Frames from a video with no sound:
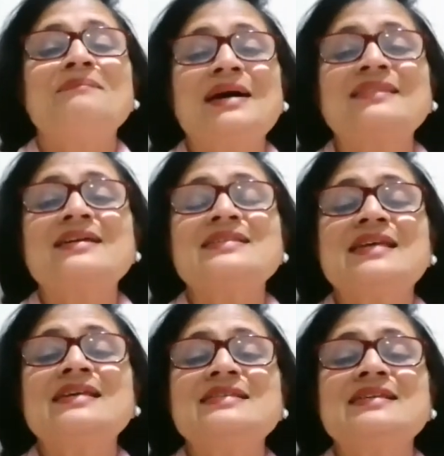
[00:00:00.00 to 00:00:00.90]
Mata
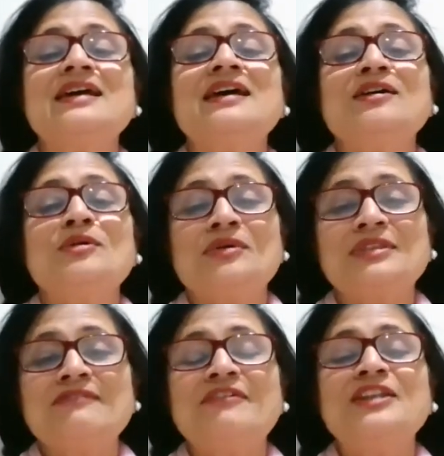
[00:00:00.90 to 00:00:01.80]
says
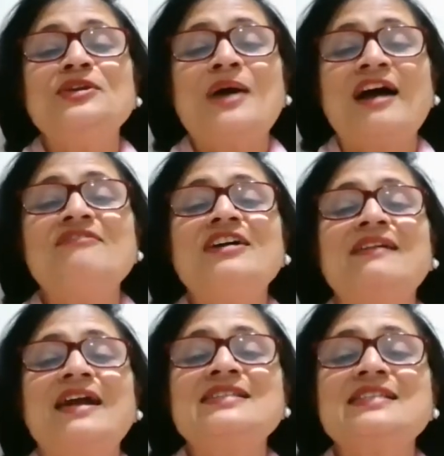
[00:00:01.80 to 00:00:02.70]
that when you have a
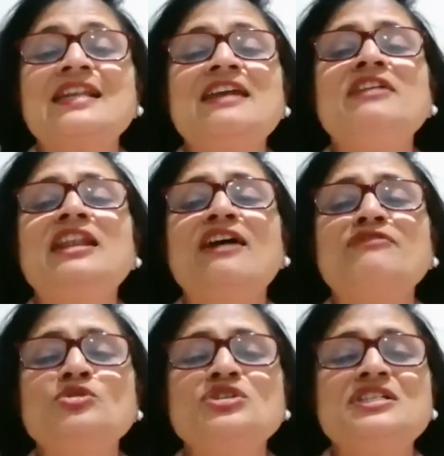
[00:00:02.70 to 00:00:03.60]
grandson, he will love
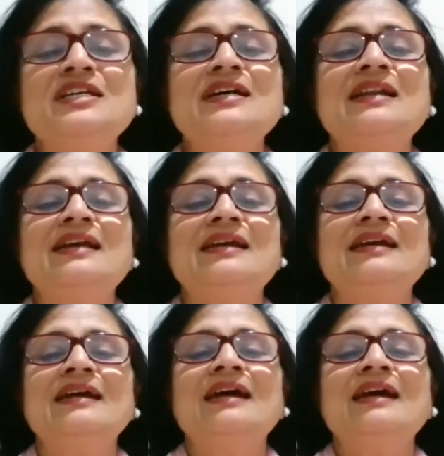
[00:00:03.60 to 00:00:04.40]
you dearly.